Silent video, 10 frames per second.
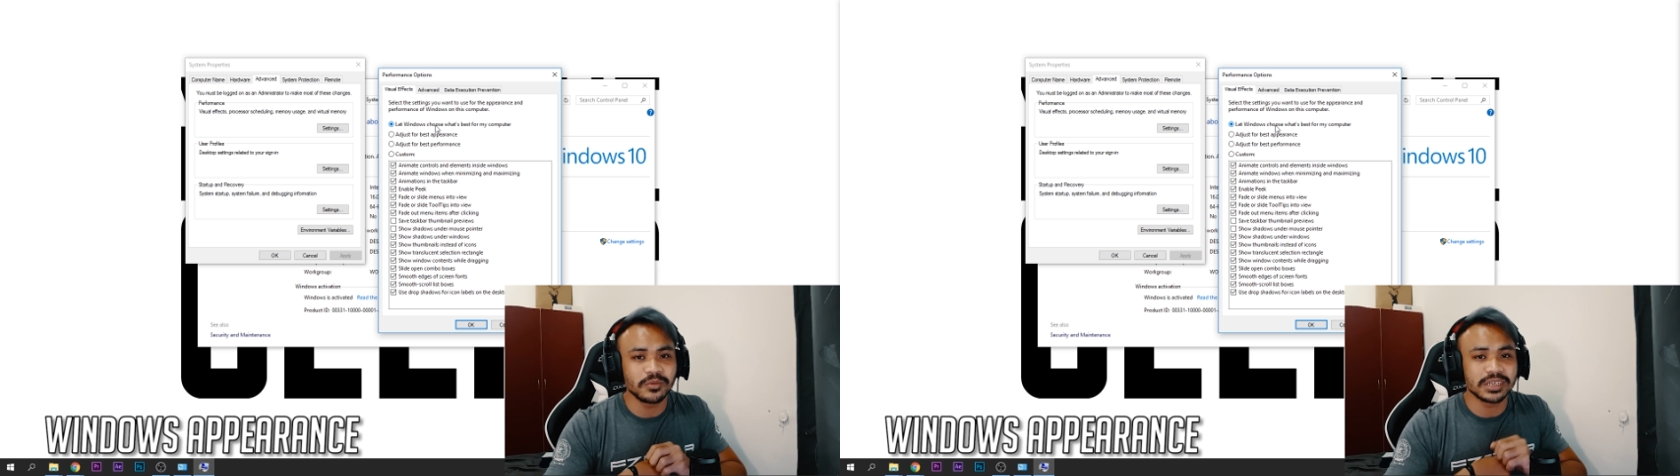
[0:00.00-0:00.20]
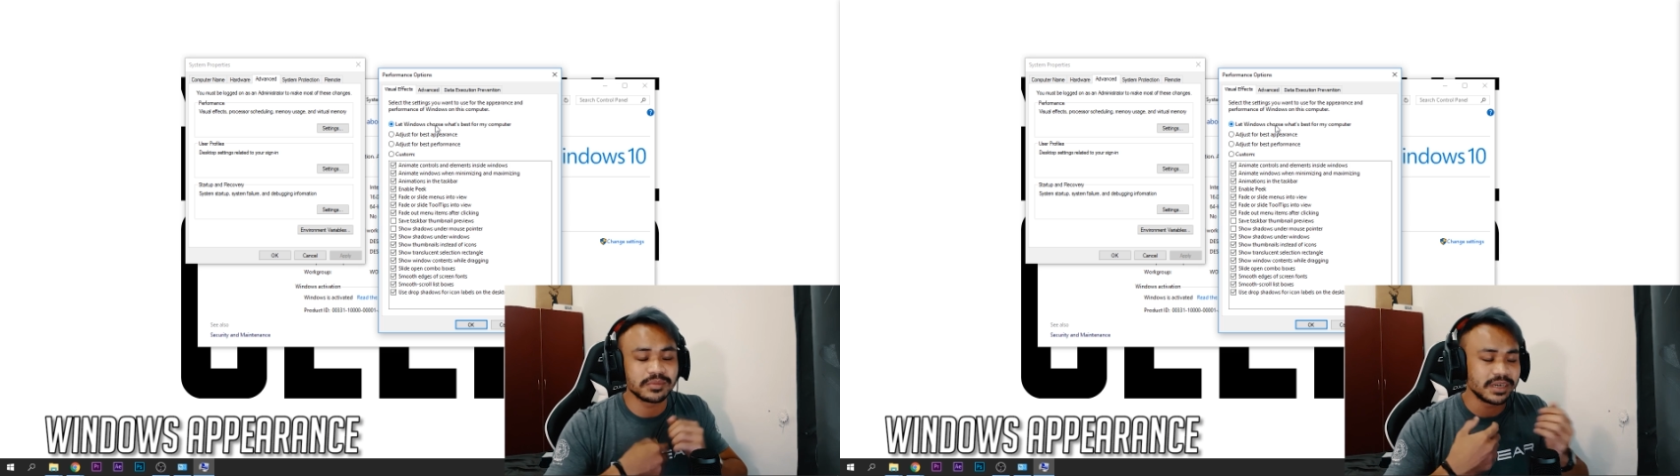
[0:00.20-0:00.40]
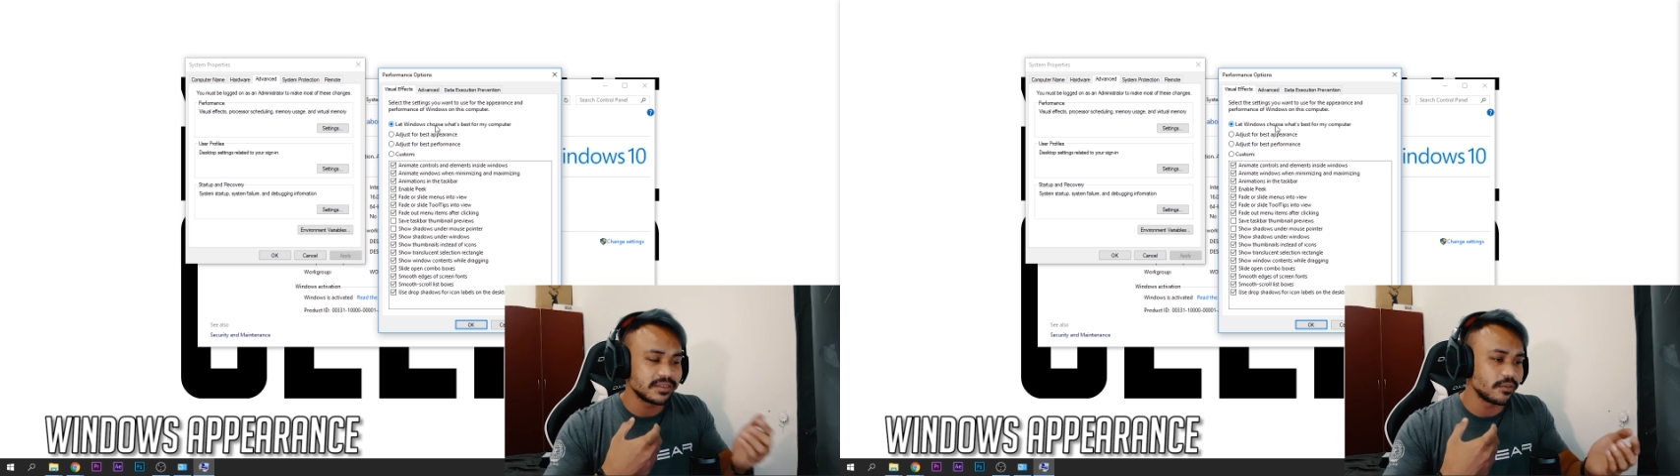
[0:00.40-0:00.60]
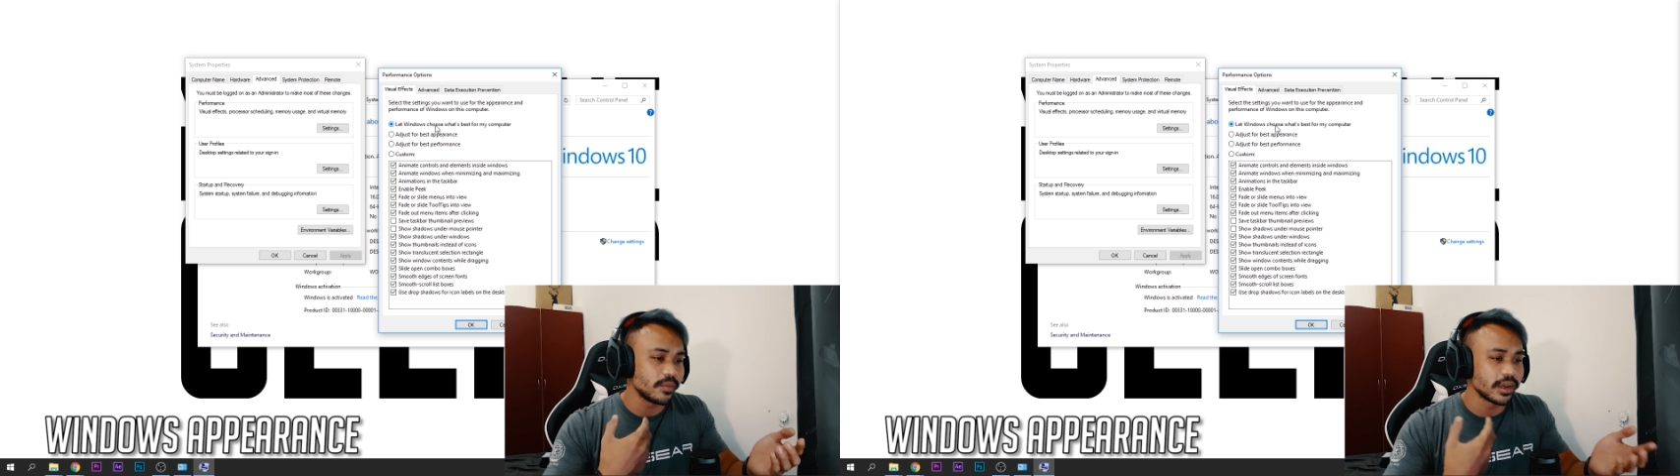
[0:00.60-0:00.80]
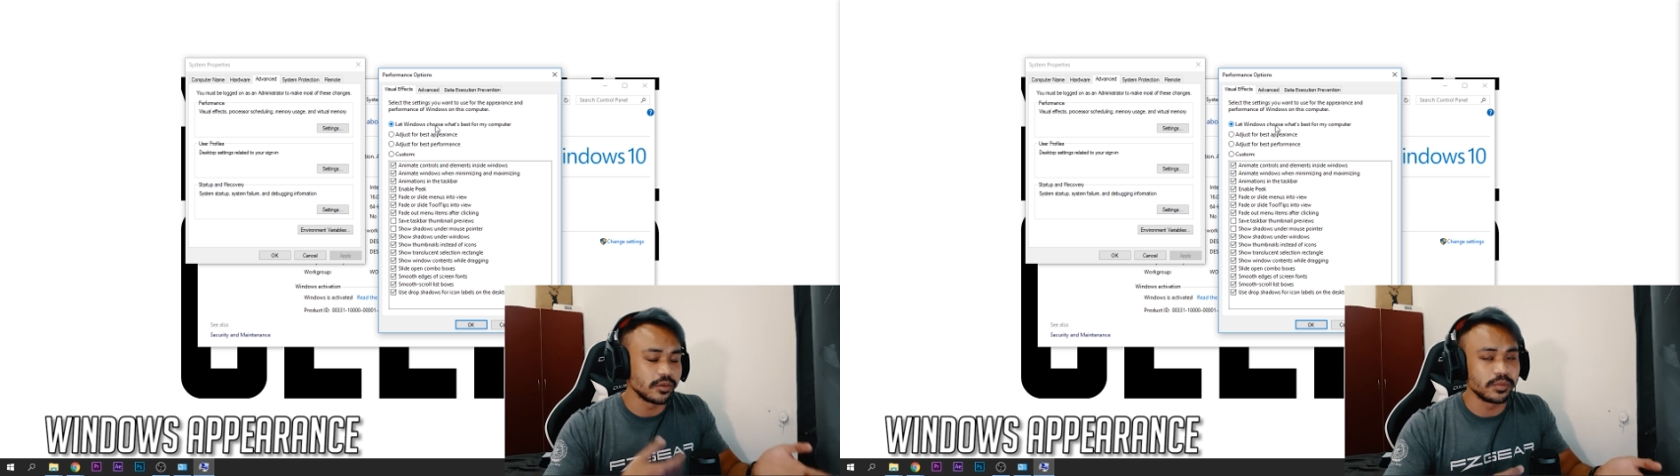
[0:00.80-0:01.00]
what's best for
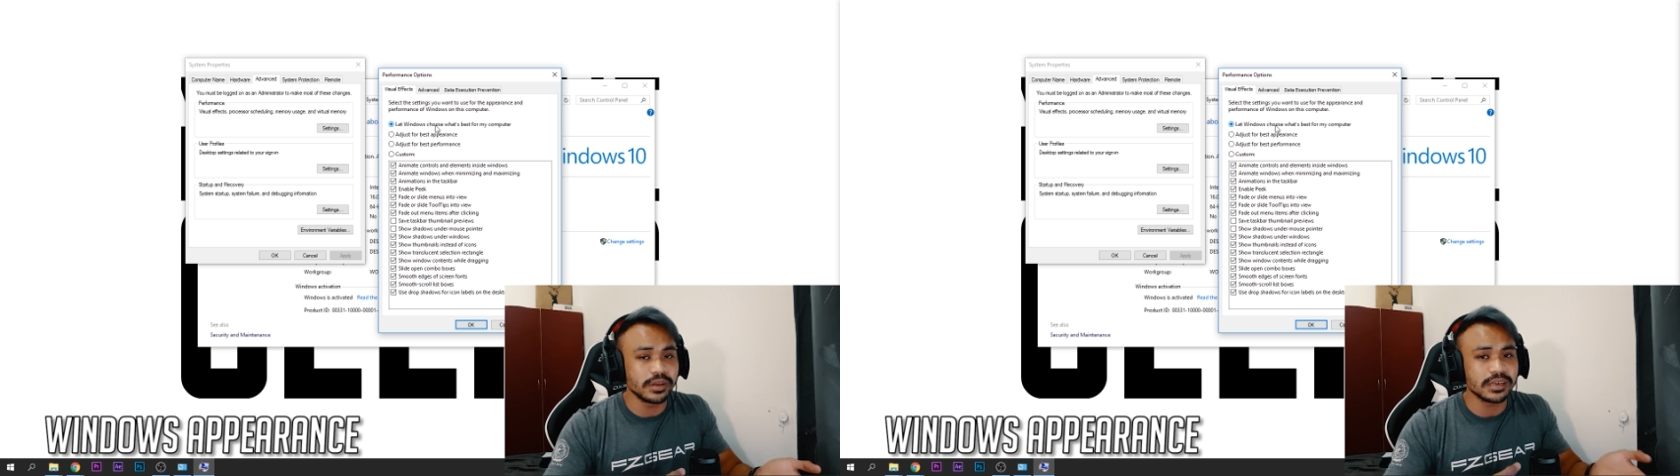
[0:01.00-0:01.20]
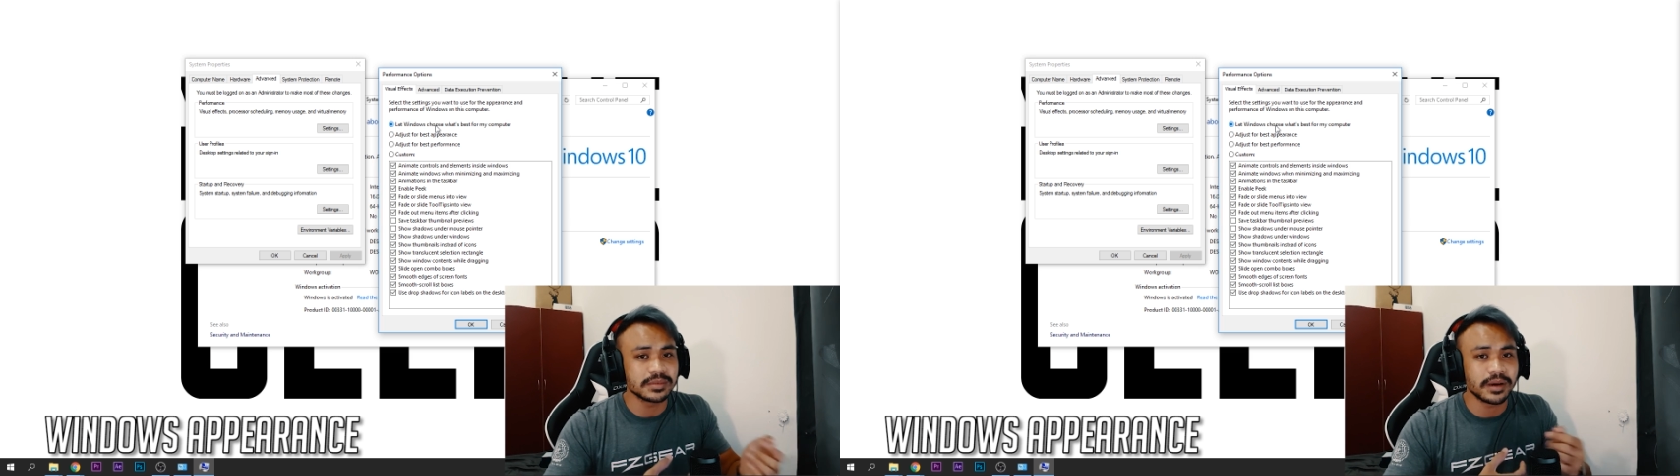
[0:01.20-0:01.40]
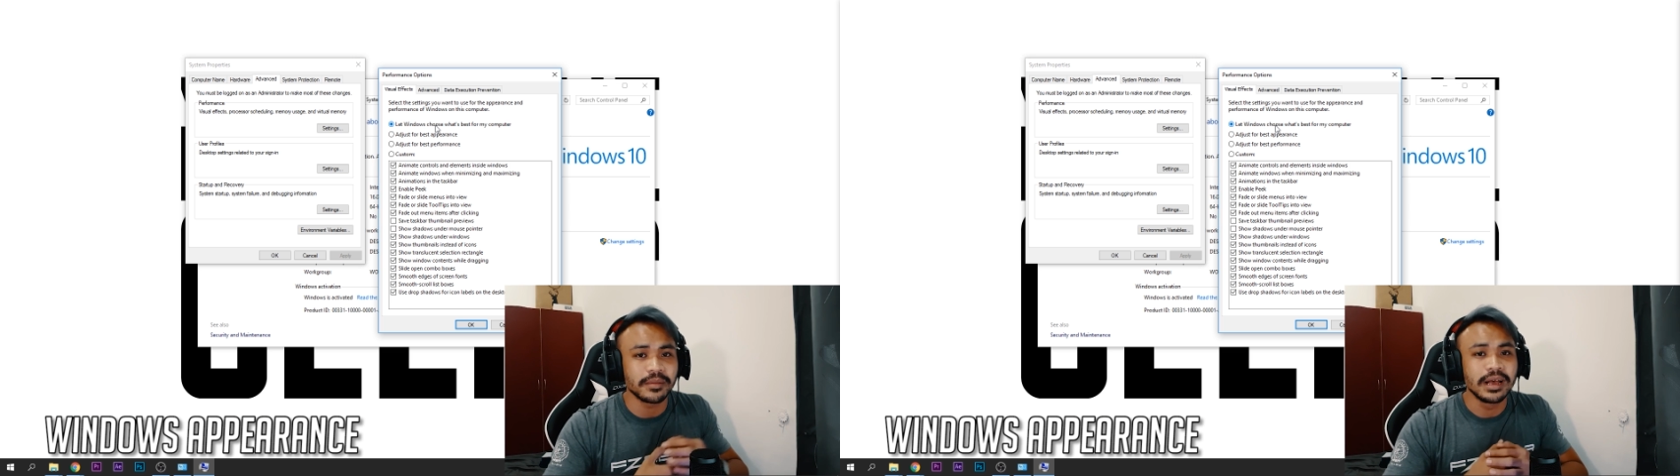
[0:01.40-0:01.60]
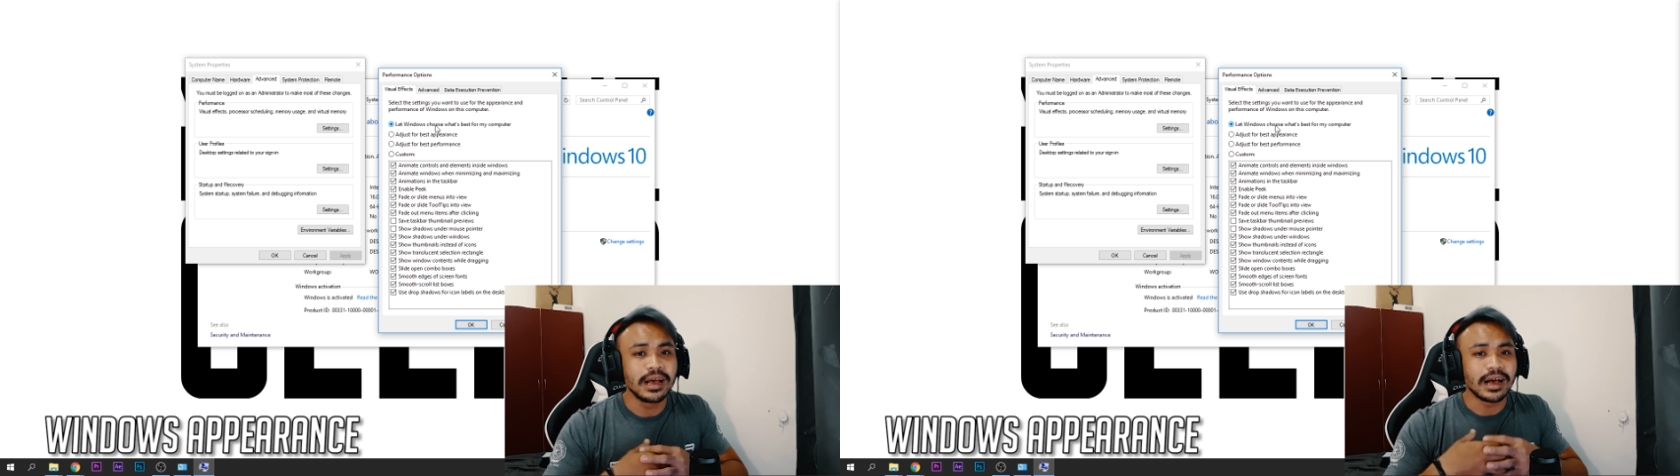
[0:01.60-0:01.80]
my computer, sebab